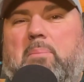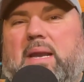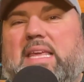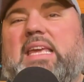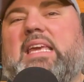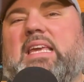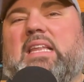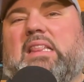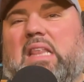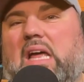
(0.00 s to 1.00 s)
but he
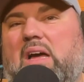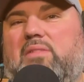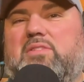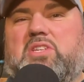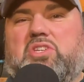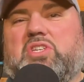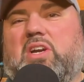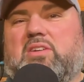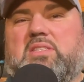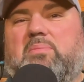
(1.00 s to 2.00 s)
loves to
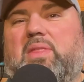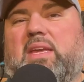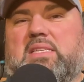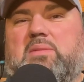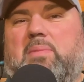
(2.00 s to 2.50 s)
share some things